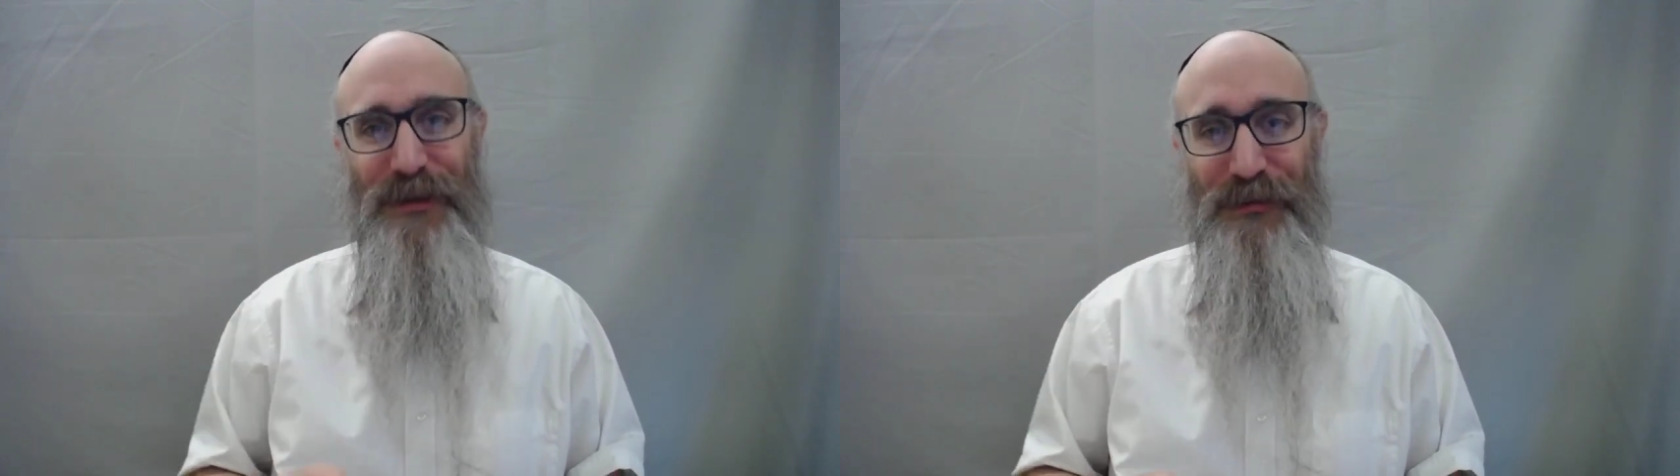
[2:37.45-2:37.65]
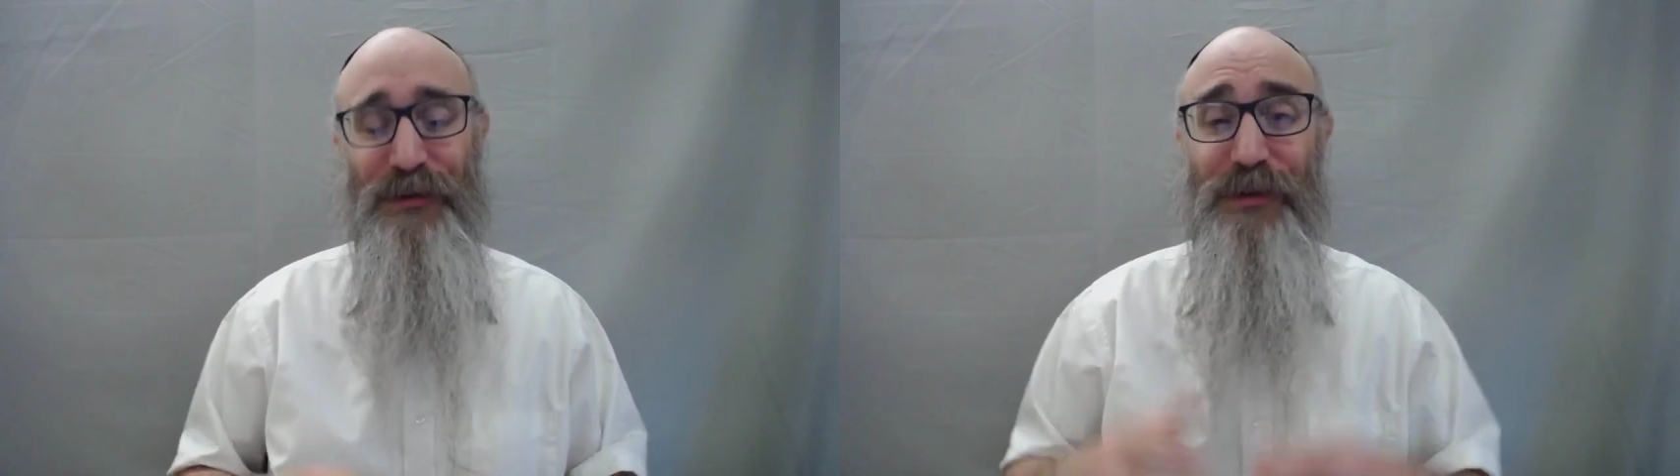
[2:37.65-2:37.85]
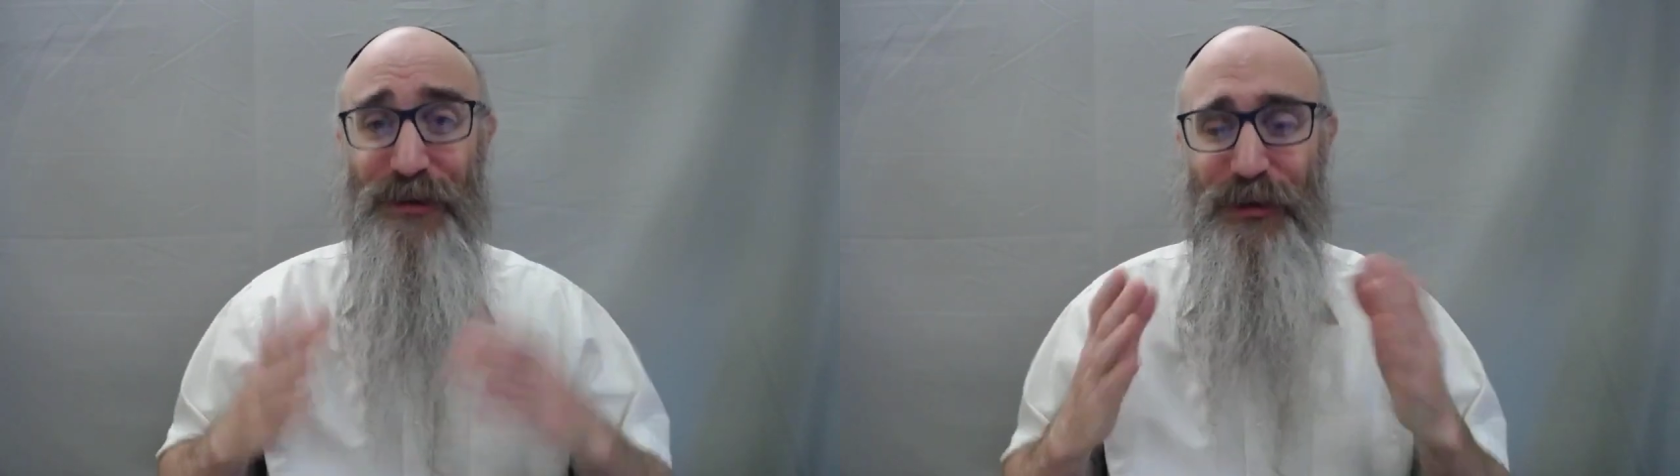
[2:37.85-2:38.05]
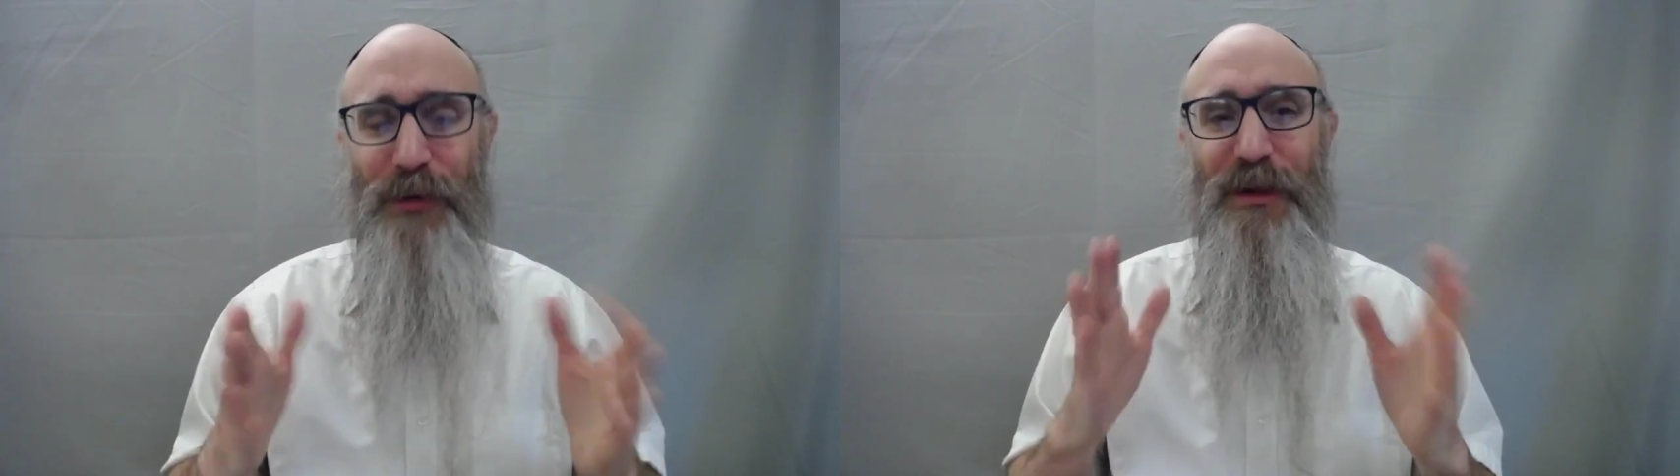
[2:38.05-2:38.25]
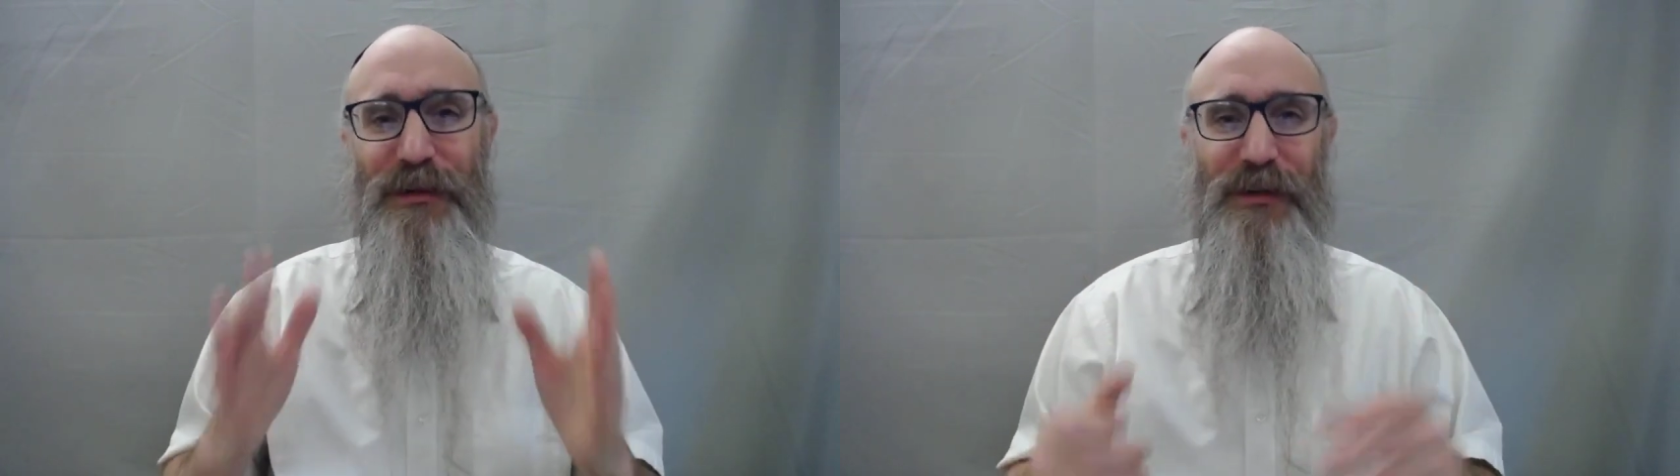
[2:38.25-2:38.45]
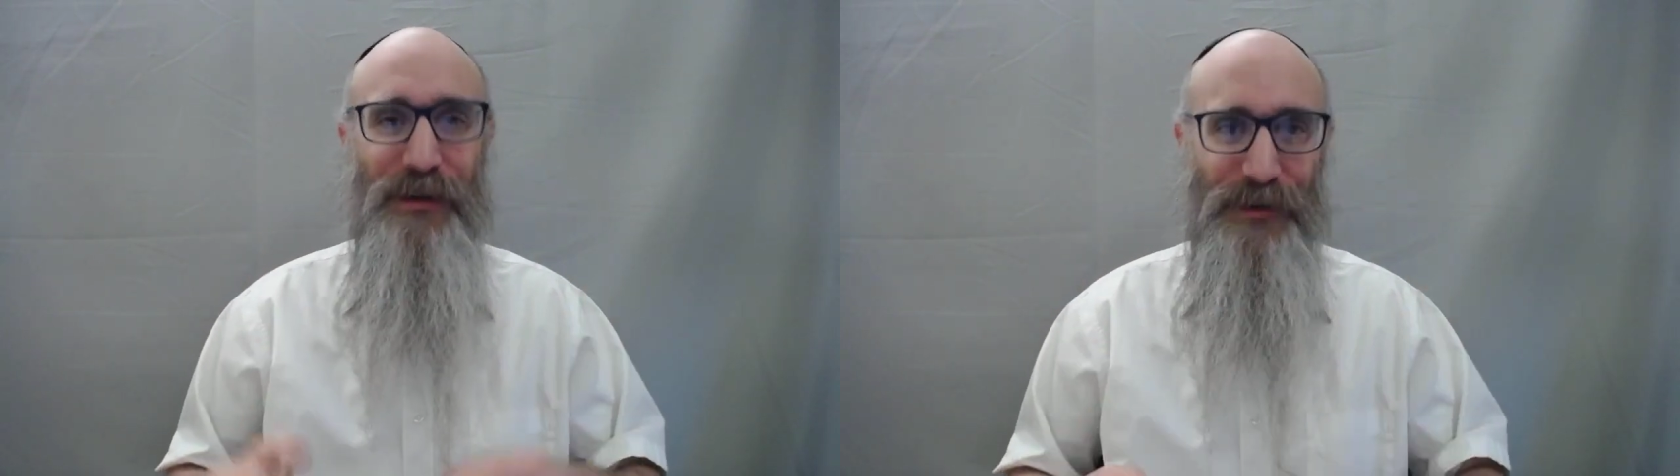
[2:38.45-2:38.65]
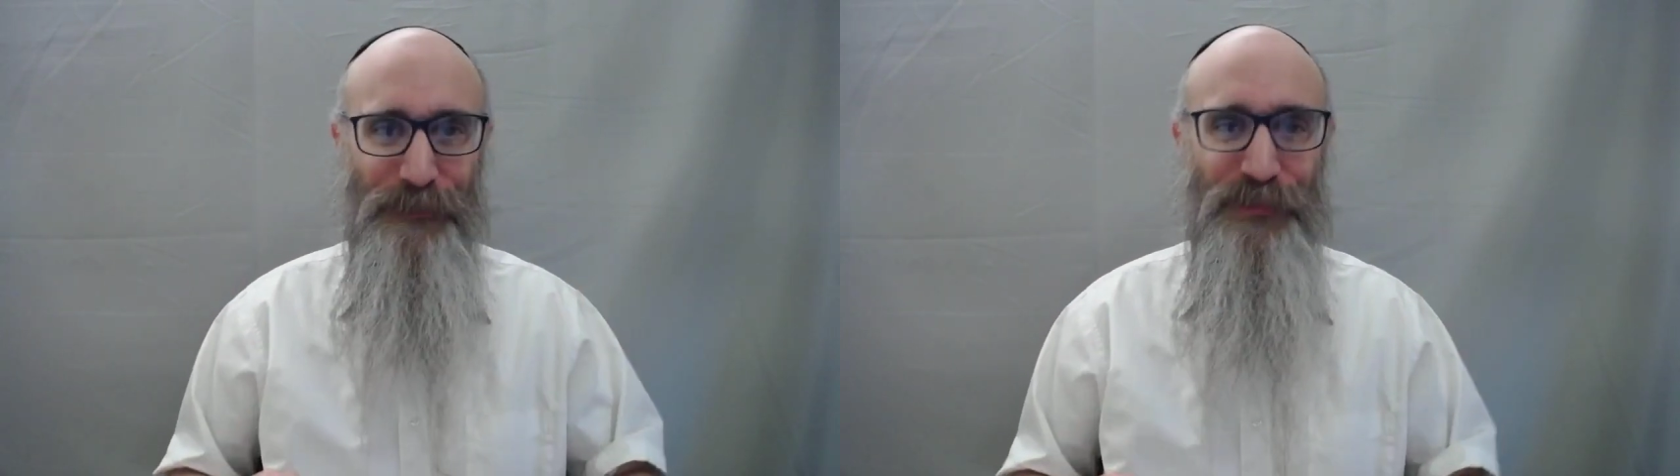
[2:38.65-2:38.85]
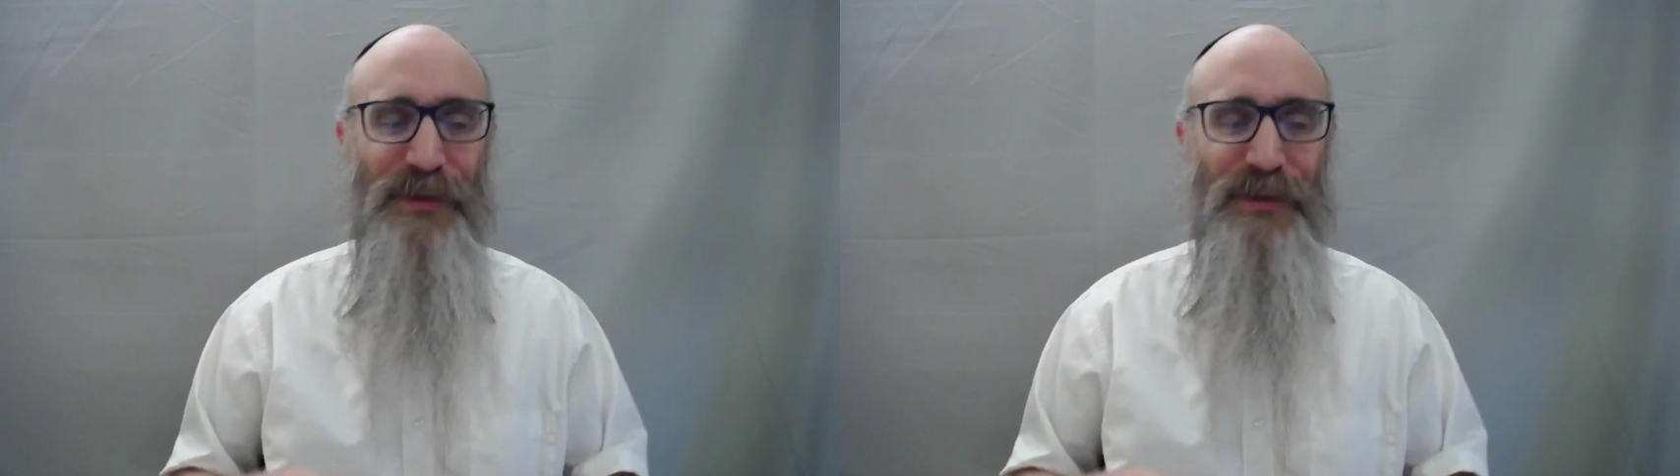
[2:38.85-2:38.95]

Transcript: old. So he went to learn.